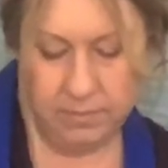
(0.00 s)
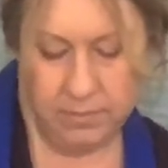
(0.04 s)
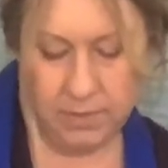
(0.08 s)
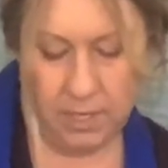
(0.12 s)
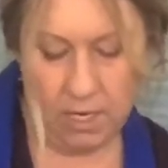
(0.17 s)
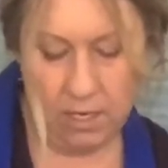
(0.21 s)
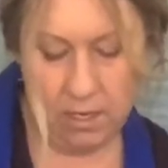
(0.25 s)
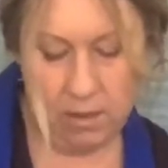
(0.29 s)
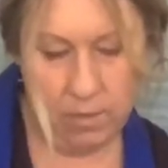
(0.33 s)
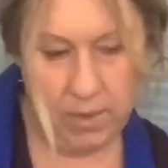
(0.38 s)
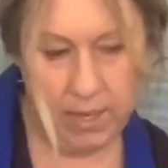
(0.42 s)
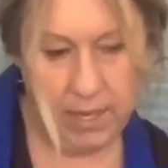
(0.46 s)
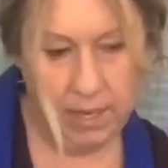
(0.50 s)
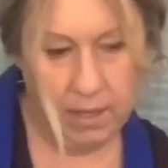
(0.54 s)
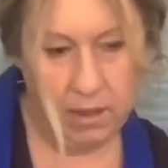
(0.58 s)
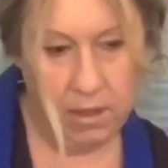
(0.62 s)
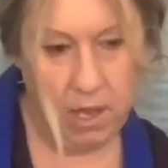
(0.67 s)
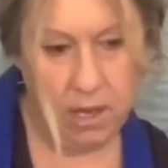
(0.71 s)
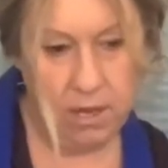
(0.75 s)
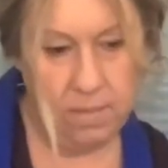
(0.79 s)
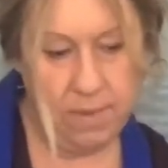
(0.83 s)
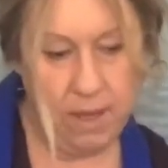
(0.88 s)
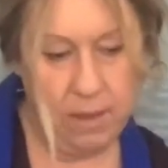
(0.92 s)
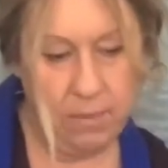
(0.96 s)
don't want a lot
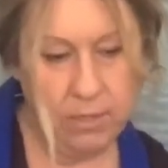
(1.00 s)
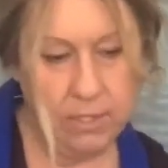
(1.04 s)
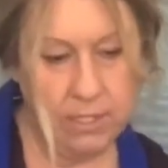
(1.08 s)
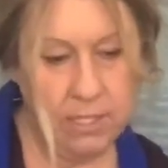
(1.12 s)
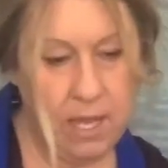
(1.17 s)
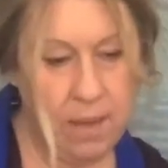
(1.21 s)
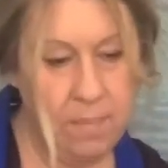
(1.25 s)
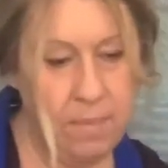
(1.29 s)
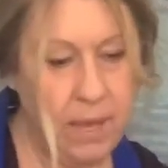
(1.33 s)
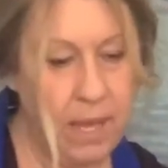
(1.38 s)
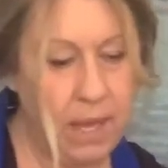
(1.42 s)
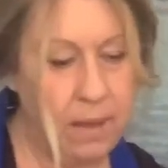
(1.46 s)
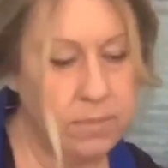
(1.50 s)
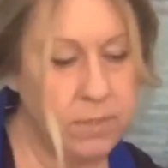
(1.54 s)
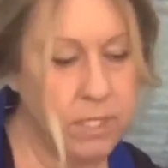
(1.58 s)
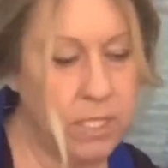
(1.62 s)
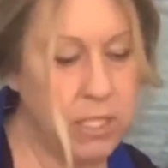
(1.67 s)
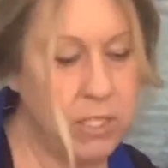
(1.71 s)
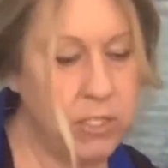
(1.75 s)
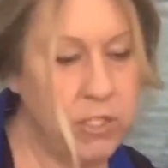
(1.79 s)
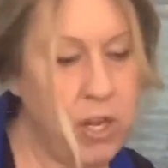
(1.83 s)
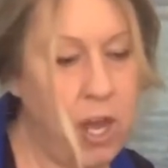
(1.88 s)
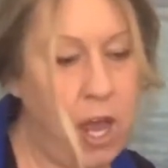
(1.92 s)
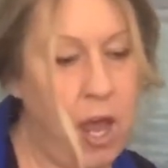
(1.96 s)
of bubbles coming up to
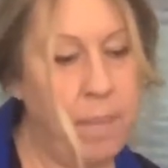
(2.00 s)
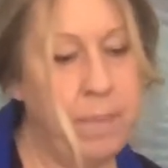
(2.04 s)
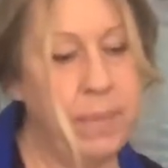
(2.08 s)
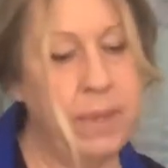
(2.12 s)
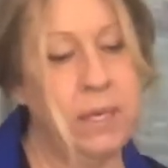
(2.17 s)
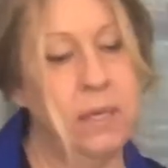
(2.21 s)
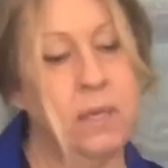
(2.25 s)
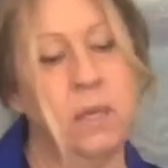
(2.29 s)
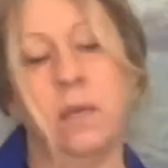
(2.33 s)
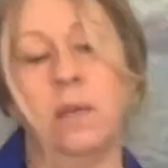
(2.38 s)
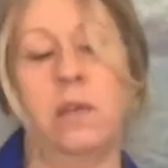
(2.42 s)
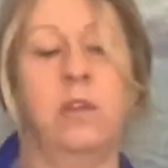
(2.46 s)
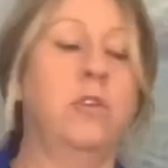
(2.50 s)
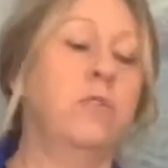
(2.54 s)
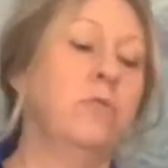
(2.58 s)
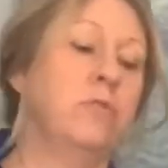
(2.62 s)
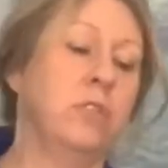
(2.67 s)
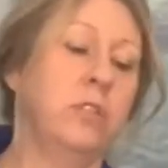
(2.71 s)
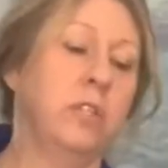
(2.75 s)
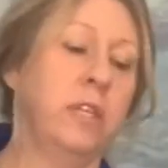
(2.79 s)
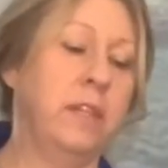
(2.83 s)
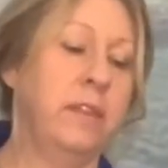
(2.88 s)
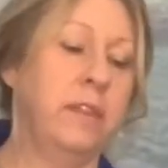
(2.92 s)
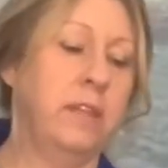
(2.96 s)
the top. And
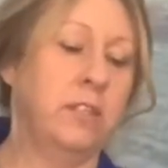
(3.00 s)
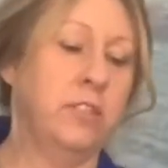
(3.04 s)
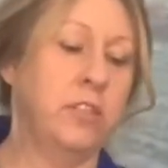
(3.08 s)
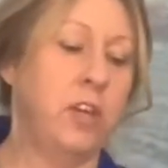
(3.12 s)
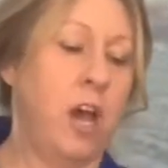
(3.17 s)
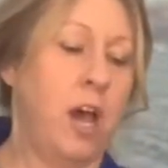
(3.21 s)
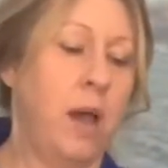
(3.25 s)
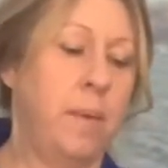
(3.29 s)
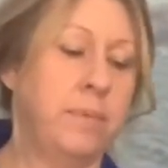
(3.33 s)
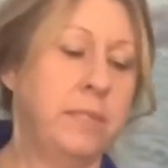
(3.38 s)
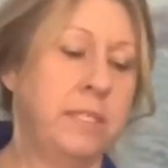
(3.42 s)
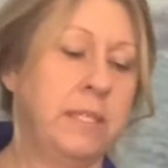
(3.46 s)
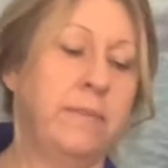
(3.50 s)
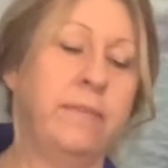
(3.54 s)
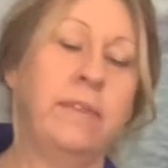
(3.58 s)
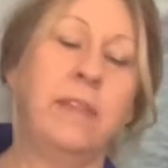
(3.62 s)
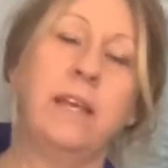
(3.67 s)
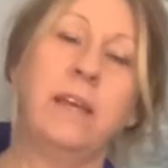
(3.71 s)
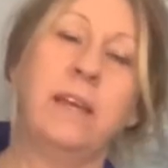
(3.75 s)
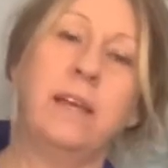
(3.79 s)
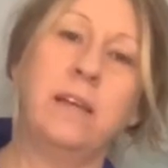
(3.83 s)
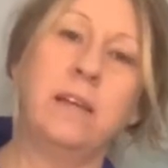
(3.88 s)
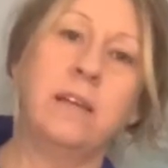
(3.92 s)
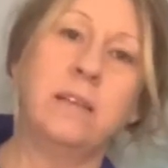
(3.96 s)
usually the tops of
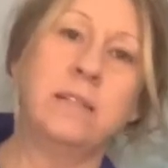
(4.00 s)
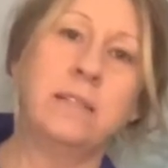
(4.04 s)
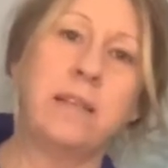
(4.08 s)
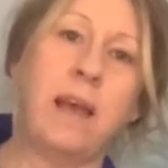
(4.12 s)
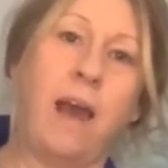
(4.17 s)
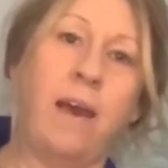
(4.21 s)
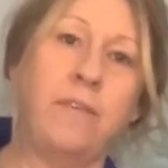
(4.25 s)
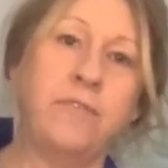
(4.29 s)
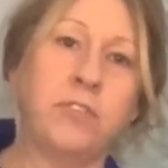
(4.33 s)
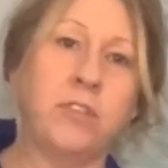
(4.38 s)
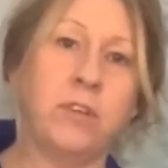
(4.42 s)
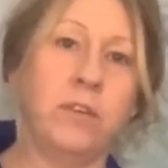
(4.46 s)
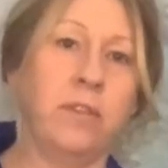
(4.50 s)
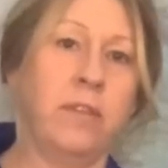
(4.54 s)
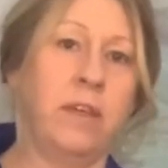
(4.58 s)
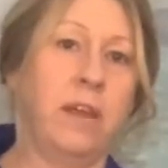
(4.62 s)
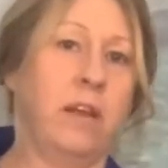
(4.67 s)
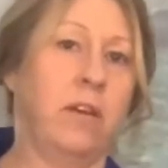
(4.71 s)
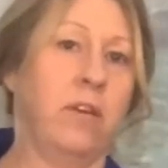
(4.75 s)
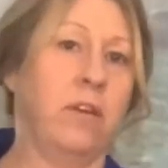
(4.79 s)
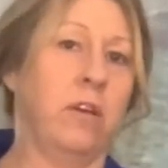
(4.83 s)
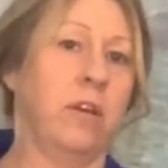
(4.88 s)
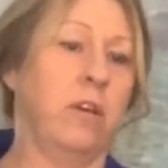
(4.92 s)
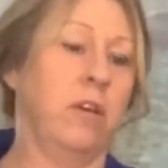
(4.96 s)
these, after
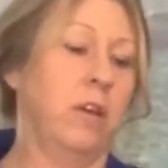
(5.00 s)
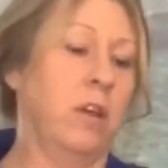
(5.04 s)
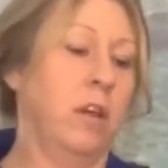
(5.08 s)
they're